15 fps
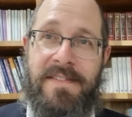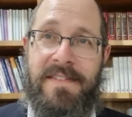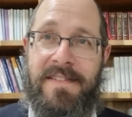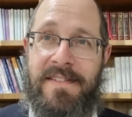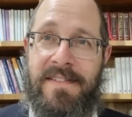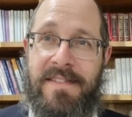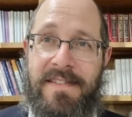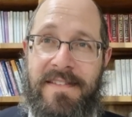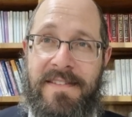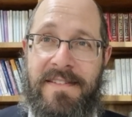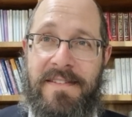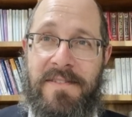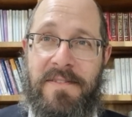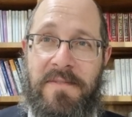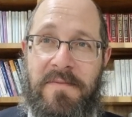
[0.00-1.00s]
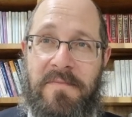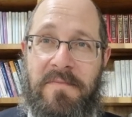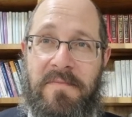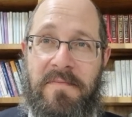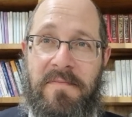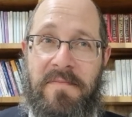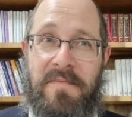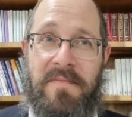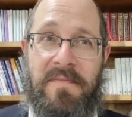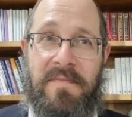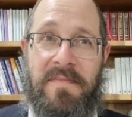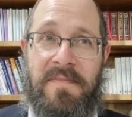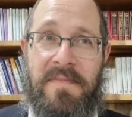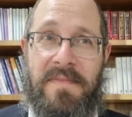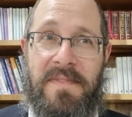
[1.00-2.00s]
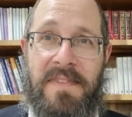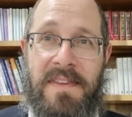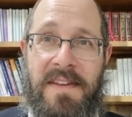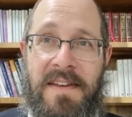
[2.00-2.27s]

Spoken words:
Nobody speaks.